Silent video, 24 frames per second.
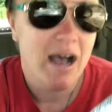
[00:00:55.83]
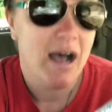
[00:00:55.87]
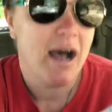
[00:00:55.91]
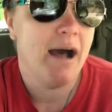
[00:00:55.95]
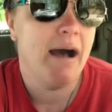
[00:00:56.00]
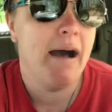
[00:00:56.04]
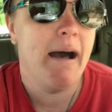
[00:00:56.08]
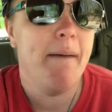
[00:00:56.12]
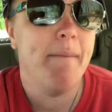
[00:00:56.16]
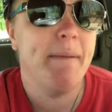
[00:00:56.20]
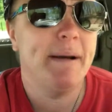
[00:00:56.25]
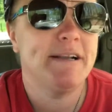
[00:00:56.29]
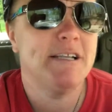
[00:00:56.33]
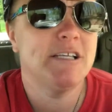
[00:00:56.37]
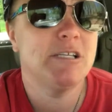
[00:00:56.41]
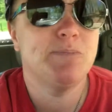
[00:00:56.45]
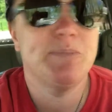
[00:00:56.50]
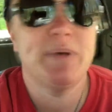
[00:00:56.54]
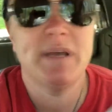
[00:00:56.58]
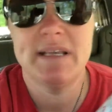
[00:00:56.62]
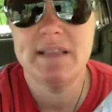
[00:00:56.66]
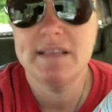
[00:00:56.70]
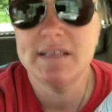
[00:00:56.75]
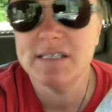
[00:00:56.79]
I just
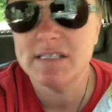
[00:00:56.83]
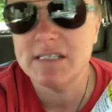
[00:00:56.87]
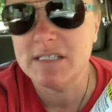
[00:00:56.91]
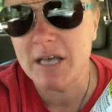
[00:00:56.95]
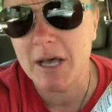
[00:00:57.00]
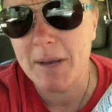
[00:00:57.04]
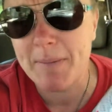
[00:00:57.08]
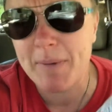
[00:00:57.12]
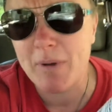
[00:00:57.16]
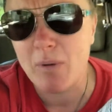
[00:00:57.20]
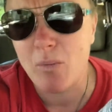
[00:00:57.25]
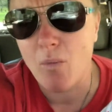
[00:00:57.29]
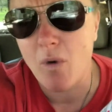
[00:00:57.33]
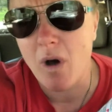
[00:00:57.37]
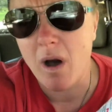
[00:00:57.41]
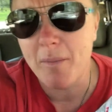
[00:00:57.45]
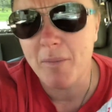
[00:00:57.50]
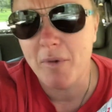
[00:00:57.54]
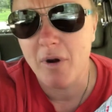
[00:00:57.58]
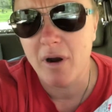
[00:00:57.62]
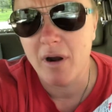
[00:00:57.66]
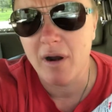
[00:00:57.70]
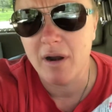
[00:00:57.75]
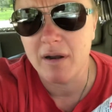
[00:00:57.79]
picked this up at
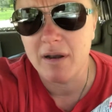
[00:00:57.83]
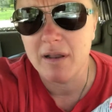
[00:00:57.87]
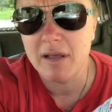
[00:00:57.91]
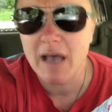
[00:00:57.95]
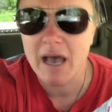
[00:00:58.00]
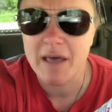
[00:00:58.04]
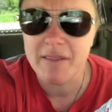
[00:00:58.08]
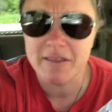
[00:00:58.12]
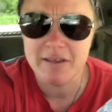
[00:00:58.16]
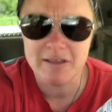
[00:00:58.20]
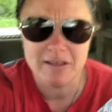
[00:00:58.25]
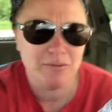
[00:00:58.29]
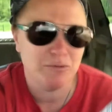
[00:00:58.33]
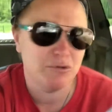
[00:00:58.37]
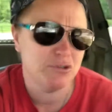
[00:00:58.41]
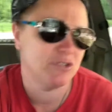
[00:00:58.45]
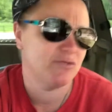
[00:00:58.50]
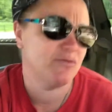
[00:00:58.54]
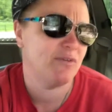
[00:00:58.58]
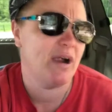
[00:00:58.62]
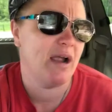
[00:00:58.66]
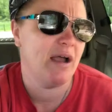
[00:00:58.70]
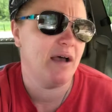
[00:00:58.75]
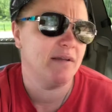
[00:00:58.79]
Walmart. I think it was
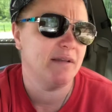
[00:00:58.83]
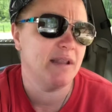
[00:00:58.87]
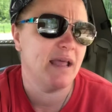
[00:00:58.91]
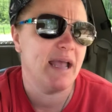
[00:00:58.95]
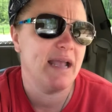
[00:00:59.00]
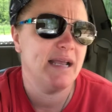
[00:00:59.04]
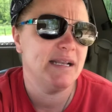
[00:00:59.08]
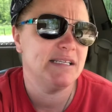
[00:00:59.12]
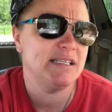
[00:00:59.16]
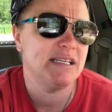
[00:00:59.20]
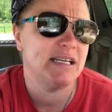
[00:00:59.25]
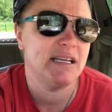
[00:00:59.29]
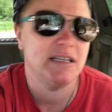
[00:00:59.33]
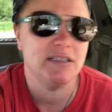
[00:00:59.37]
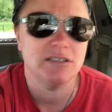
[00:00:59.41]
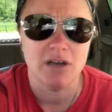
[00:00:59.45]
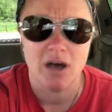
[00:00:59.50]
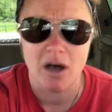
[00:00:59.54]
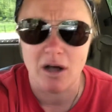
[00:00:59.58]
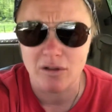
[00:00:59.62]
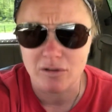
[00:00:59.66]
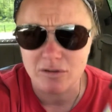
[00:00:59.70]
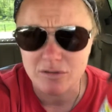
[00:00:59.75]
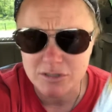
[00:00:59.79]
around
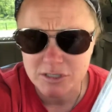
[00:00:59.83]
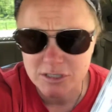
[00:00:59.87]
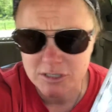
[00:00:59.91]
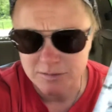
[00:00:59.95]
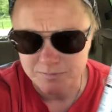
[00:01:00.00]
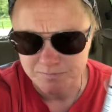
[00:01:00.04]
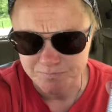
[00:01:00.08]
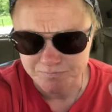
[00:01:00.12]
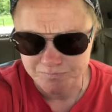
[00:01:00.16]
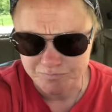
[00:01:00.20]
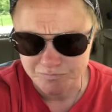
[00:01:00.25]
$18.